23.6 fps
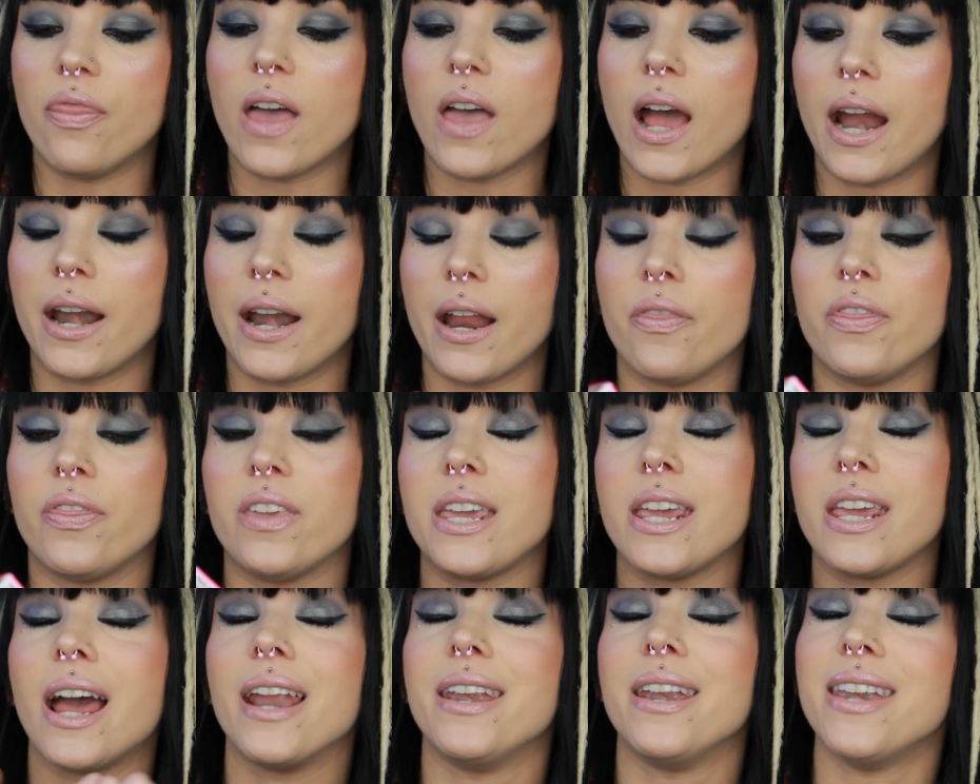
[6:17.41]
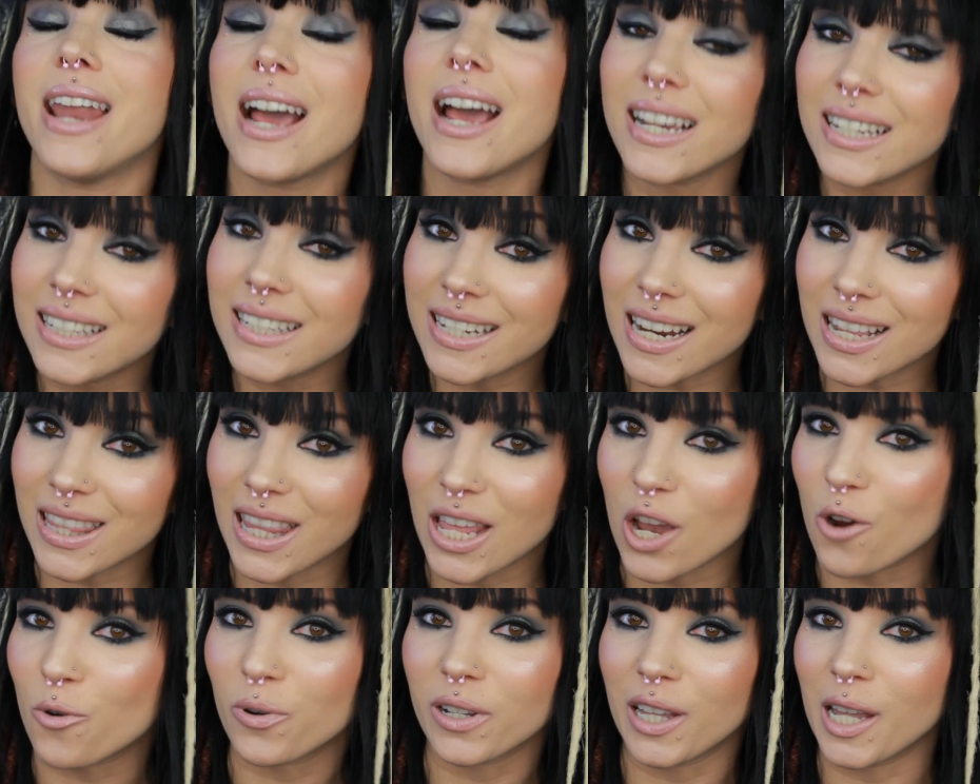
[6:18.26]
And then the next
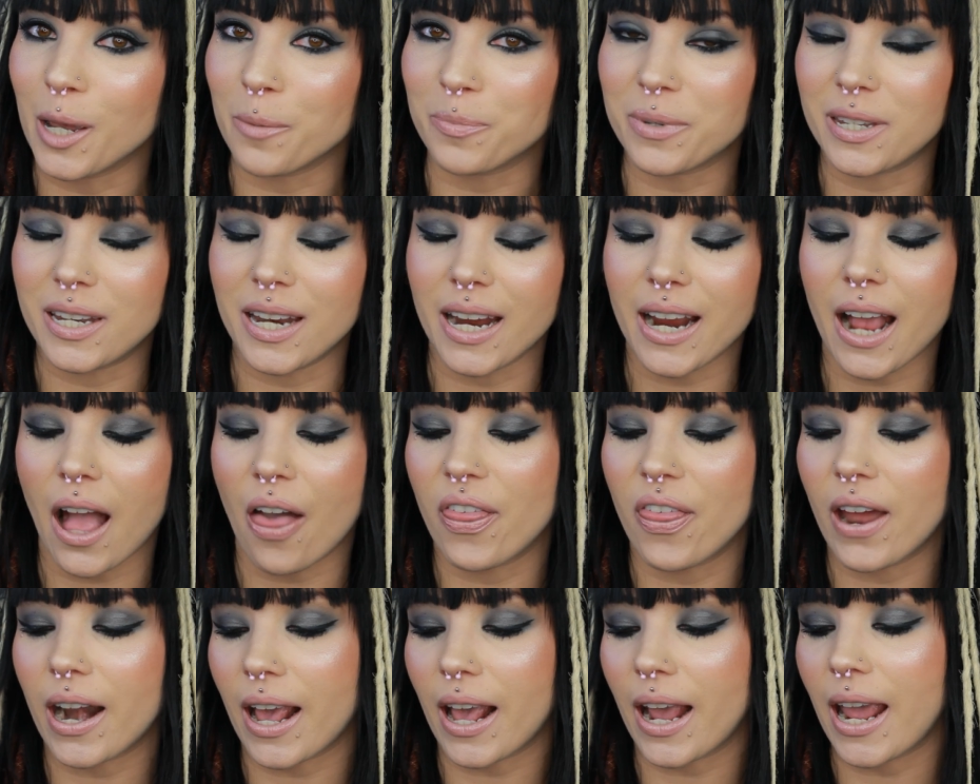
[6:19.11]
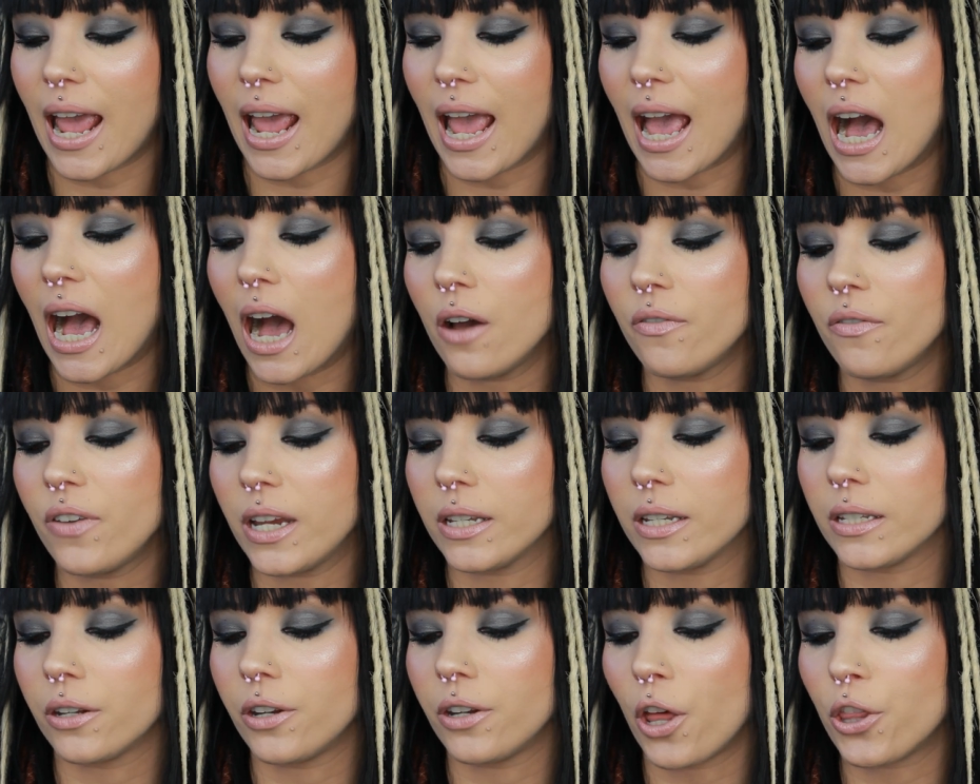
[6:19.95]
liquid lipstick that I have
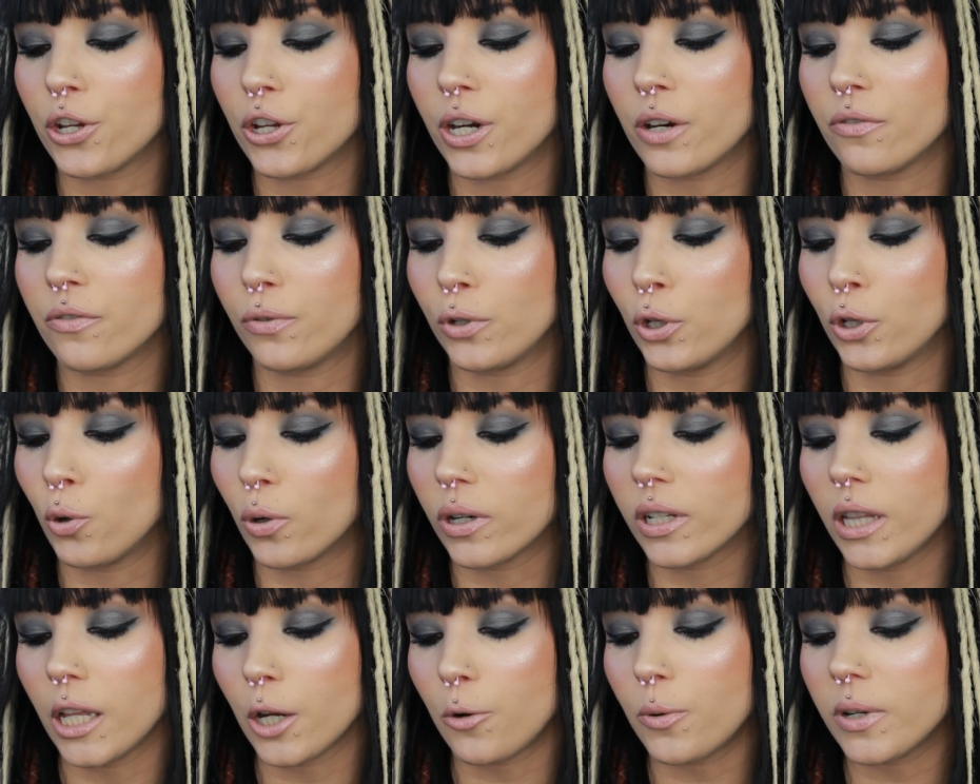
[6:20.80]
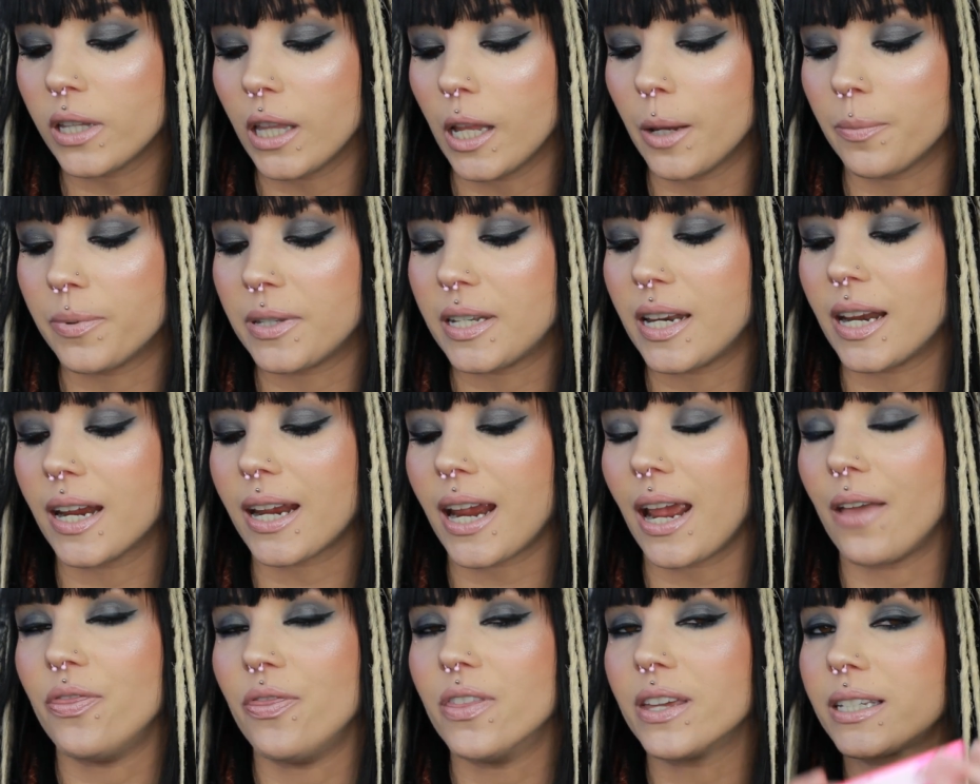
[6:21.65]
is another velour liquid
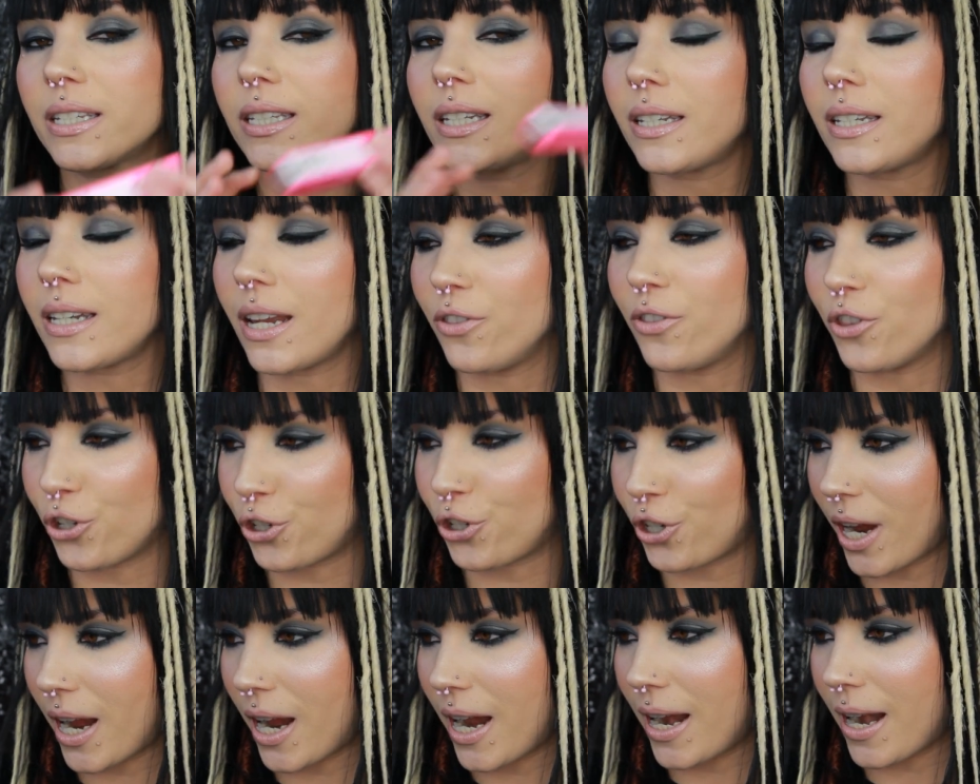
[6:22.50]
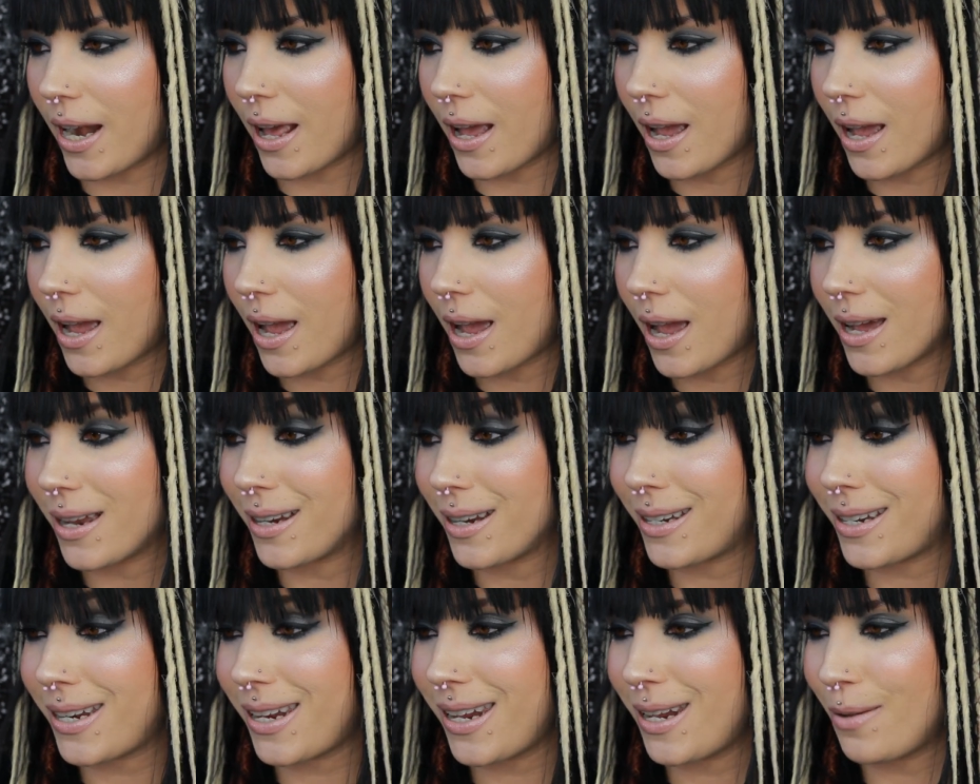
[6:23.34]
lipstick, and this is in the shade
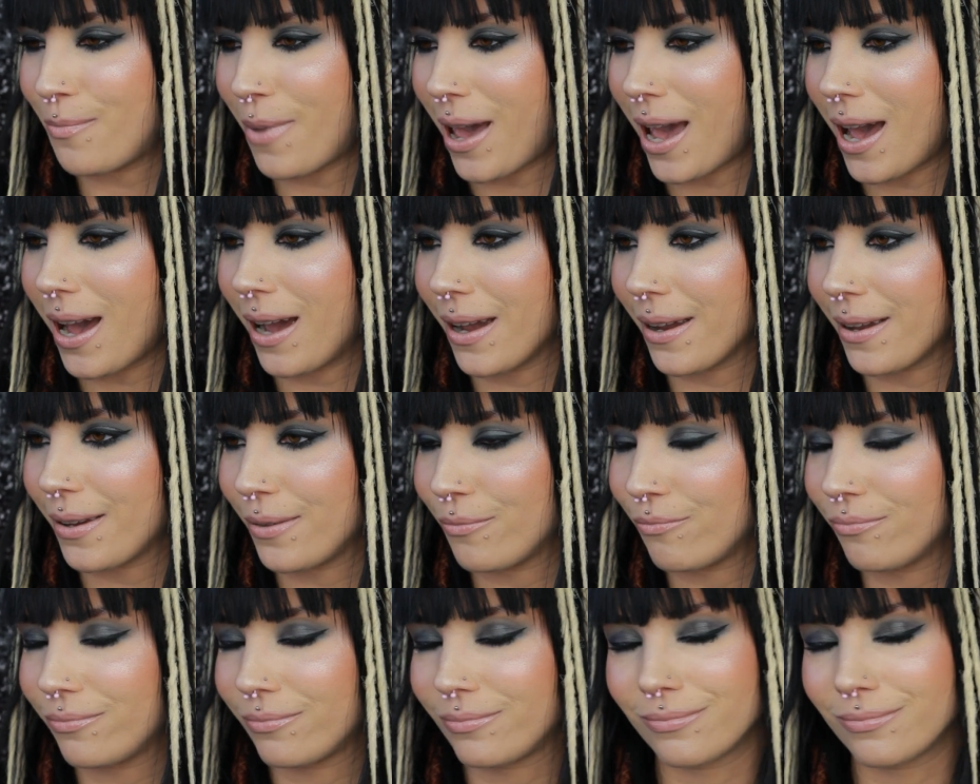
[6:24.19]
Teabag.